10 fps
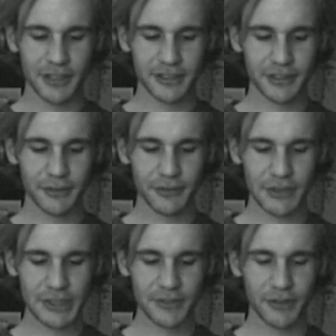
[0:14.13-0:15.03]
So,
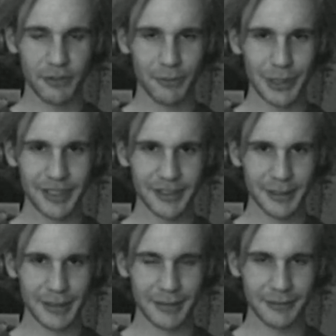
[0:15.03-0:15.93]
first of all, what is
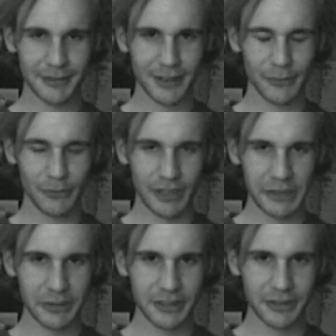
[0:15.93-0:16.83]
it and why
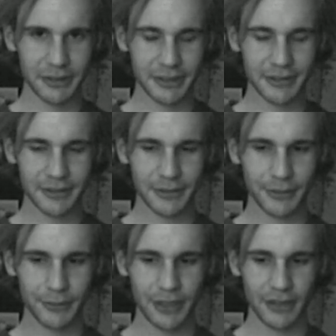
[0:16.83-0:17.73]
do we do it?
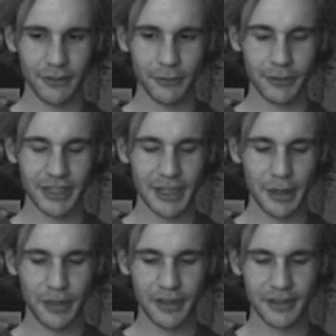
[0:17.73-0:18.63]
Well, what I
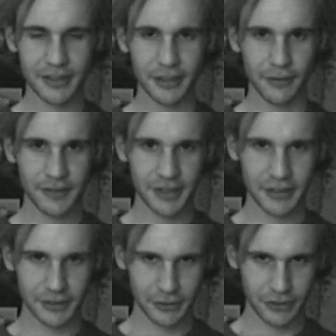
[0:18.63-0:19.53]
think self
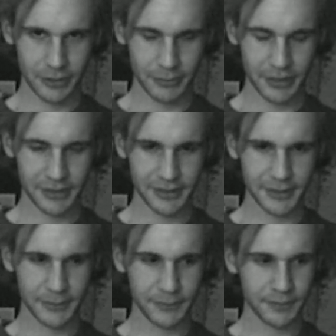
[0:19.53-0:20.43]
censorship is,
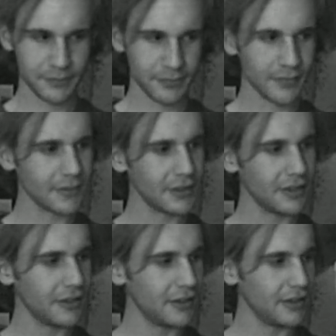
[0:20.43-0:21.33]

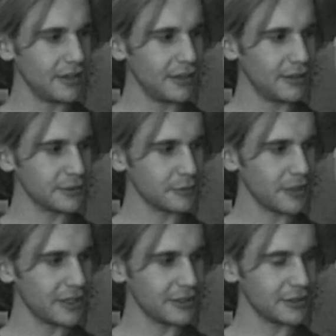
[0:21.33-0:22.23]
is
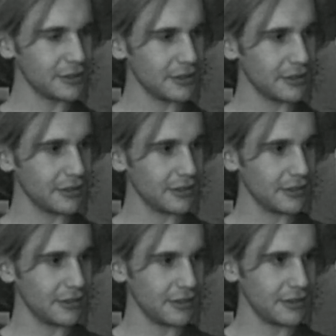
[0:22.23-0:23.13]
when
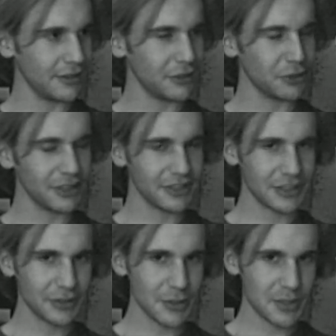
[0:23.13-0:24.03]
you're in a
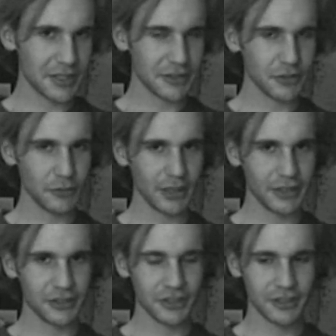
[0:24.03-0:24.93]
certain
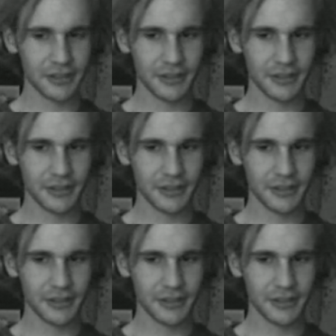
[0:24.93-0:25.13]
situation